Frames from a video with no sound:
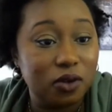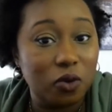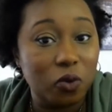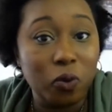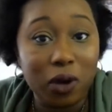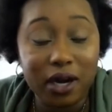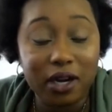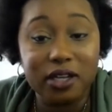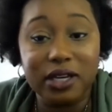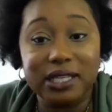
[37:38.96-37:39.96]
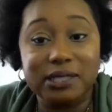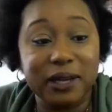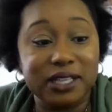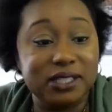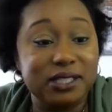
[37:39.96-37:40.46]
What are your next
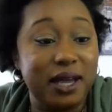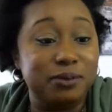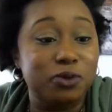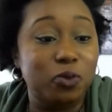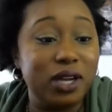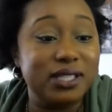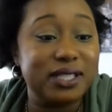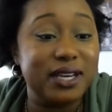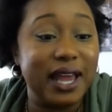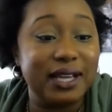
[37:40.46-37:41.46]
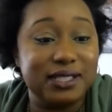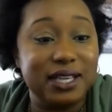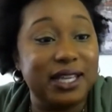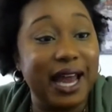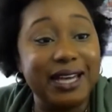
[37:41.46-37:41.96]
best steps? What is the next thing
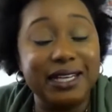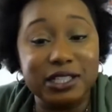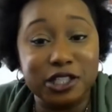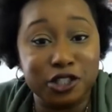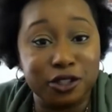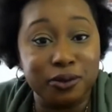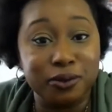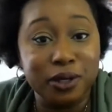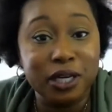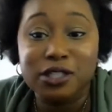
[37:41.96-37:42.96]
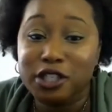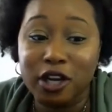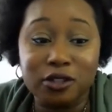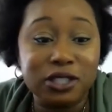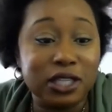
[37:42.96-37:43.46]
that I need to do to
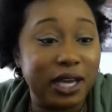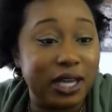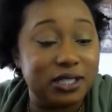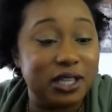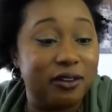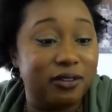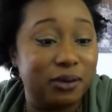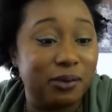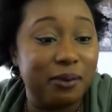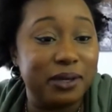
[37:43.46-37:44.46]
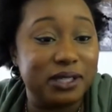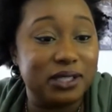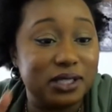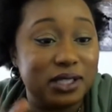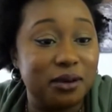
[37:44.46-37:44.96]
go to the next level in my
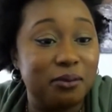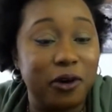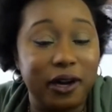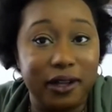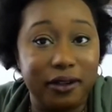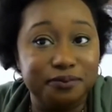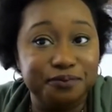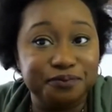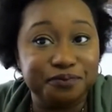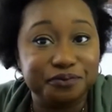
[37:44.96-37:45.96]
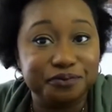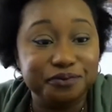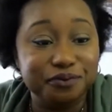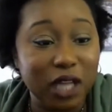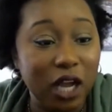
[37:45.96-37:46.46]
business? Good morning.
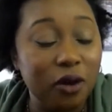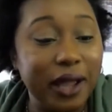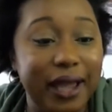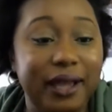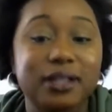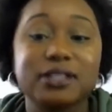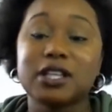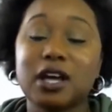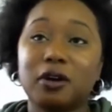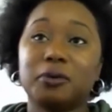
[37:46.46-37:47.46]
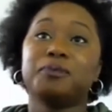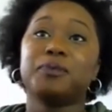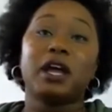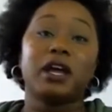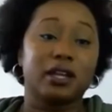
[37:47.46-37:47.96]
Okay, so
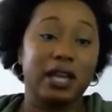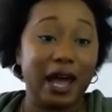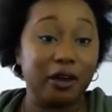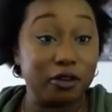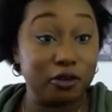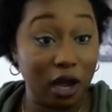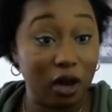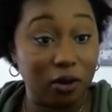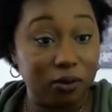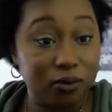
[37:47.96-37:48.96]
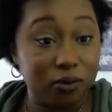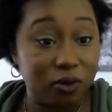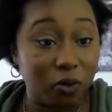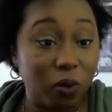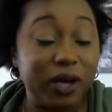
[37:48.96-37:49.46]
now you know
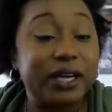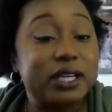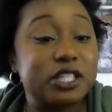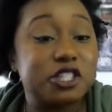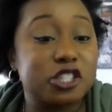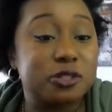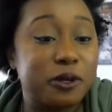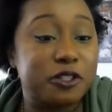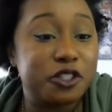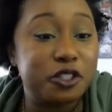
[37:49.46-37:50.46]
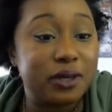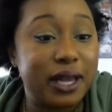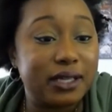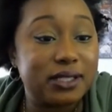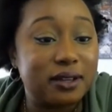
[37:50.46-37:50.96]
what it is that you're supposed to do
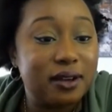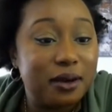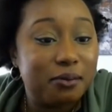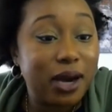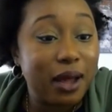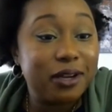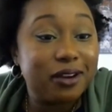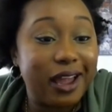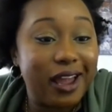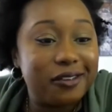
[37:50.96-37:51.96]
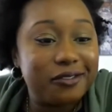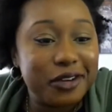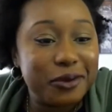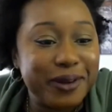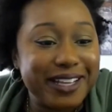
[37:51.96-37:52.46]
next, but I'm here
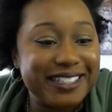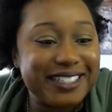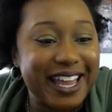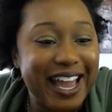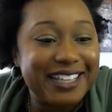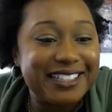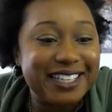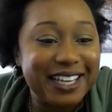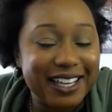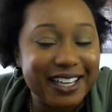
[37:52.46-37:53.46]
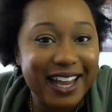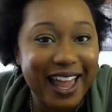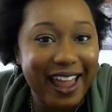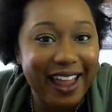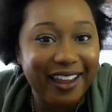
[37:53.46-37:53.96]
every Wednesday at 10
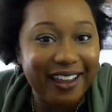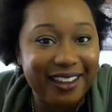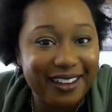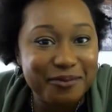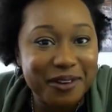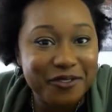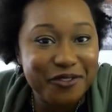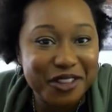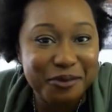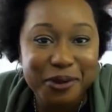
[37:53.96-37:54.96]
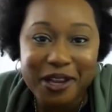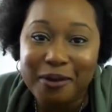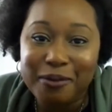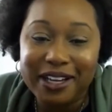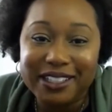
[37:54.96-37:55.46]
a.m. for the PR
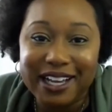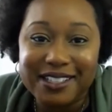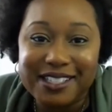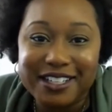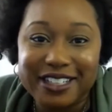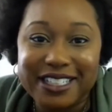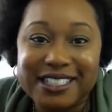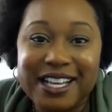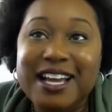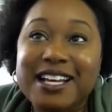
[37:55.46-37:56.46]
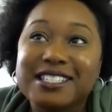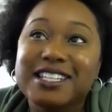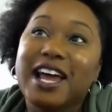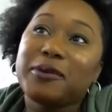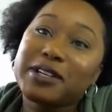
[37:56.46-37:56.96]
Breakdown series.
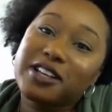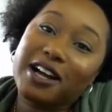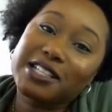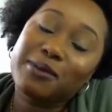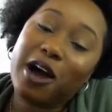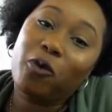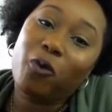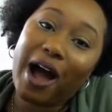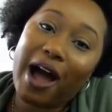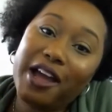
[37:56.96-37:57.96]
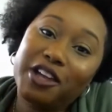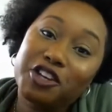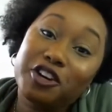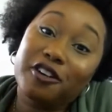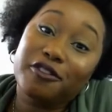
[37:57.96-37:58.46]
Today we talked about why
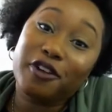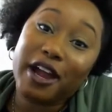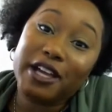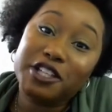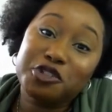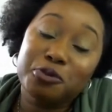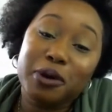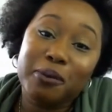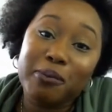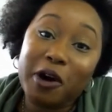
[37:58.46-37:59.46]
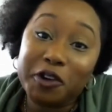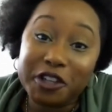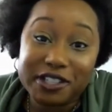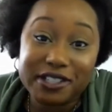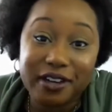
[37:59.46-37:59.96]
you're afraid to promote
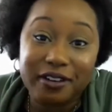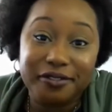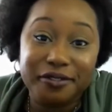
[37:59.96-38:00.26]
yourself.